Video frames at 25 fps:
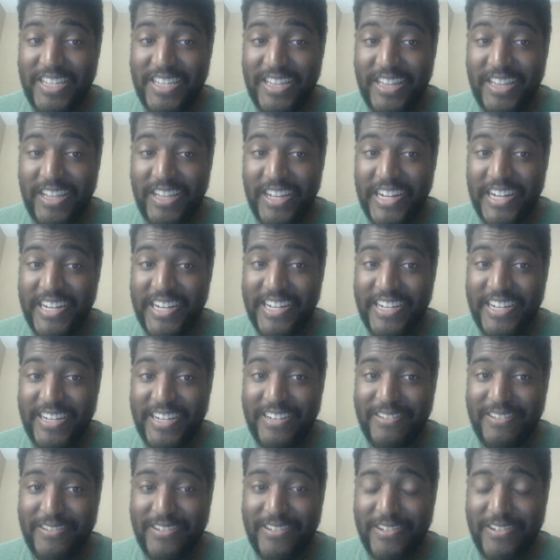
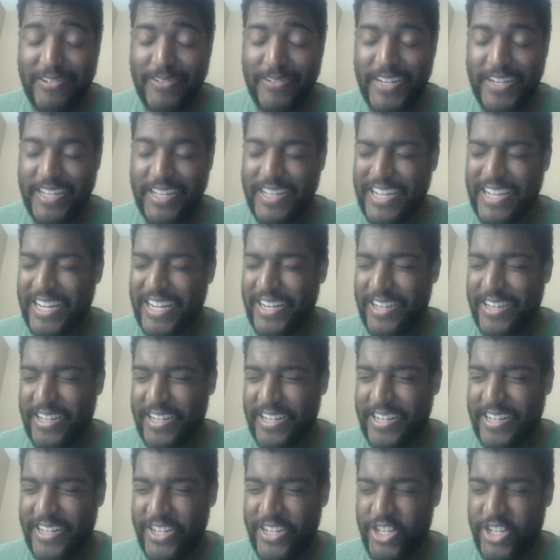London. Oh, wait, not in
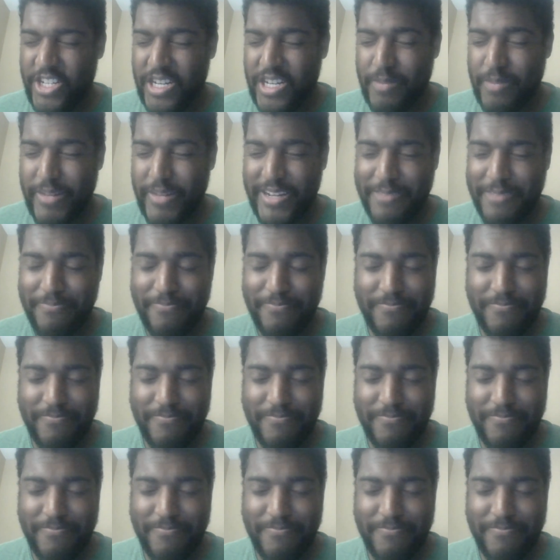London, Germany.